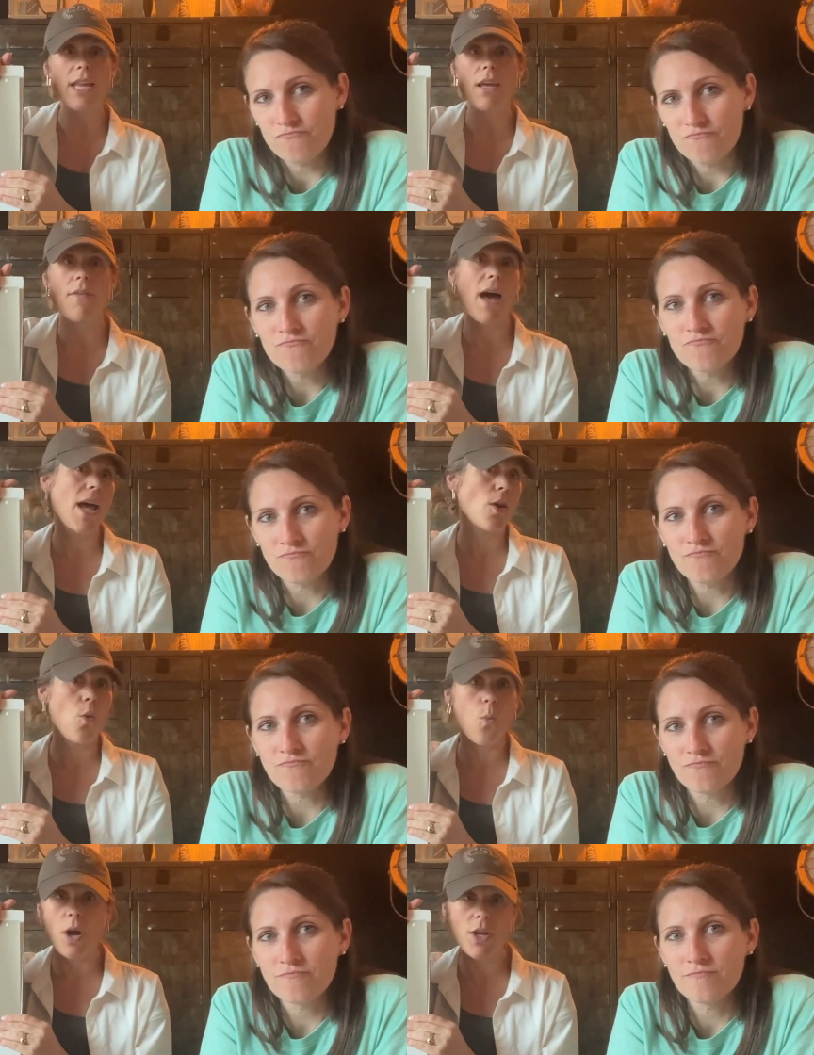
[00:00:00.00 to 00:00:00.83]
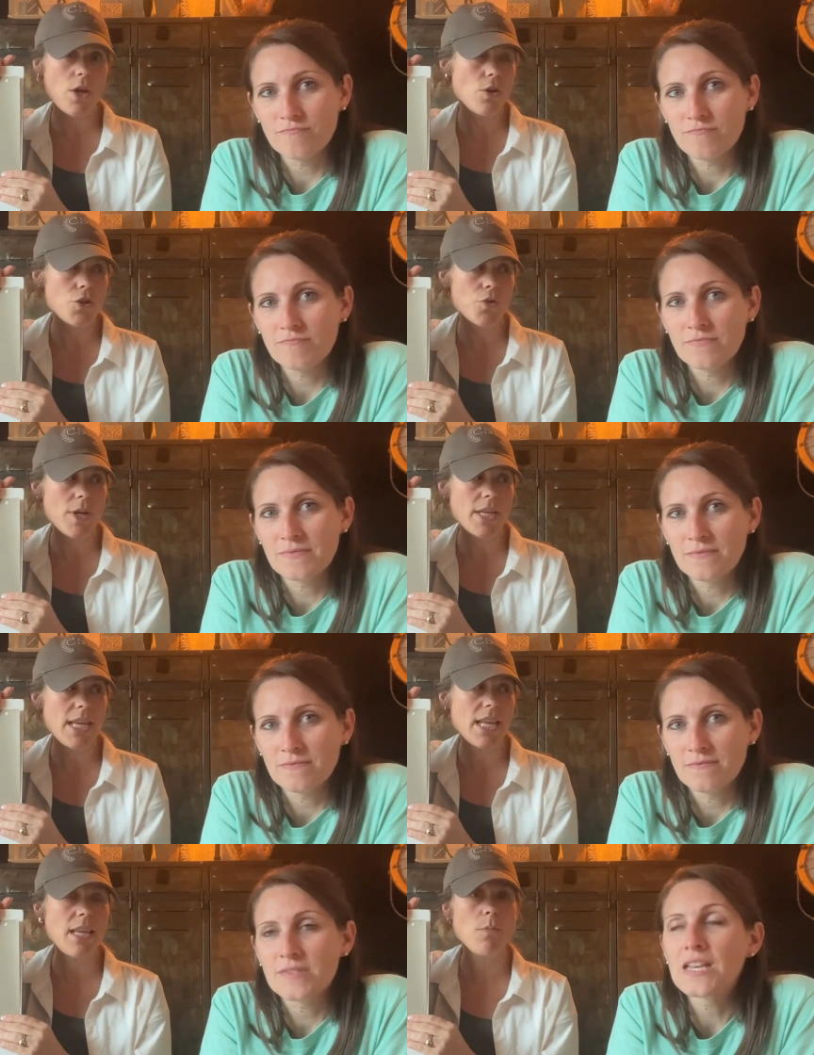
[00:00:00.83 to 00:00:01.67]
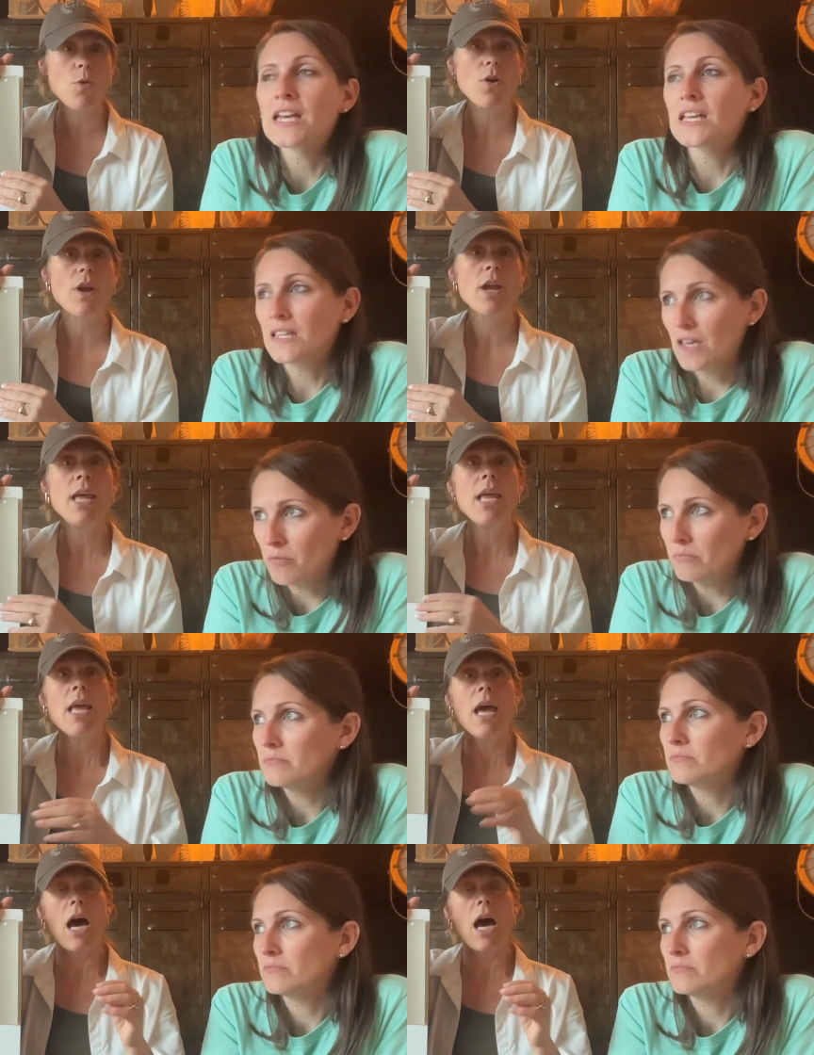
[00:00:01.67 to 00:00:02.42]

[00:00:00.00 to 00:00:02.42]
Speaker 1: of, I don't want to go trendy anymore. Yep.